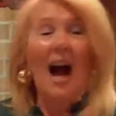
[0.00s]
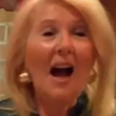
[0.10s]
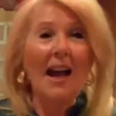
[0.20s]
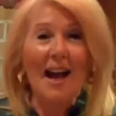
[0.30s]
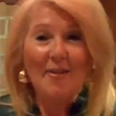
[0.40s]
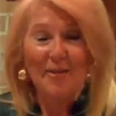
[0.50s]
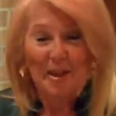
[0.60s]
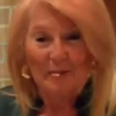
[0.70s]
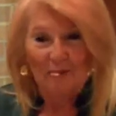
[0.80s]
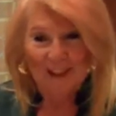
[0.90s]
I have
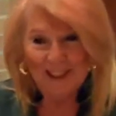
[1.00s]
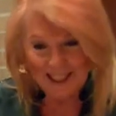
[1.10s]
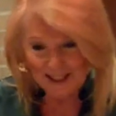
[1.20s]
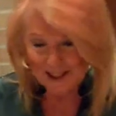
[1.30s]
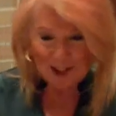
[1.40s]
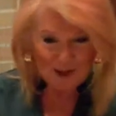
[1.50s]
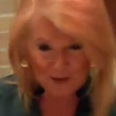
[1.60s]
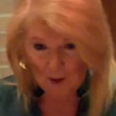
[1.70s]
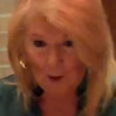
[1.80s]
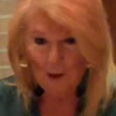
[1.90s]
complete
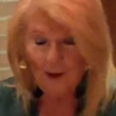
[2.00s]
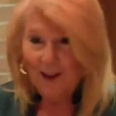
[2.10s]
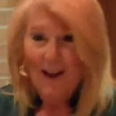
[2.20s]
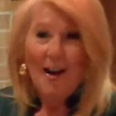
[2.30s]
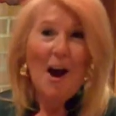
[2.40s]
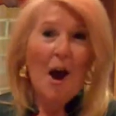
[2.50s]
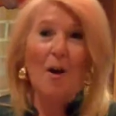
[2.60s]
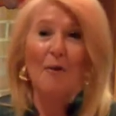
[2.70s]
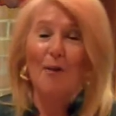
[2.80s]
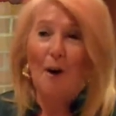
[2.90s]
control
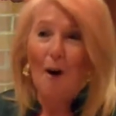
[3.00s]
over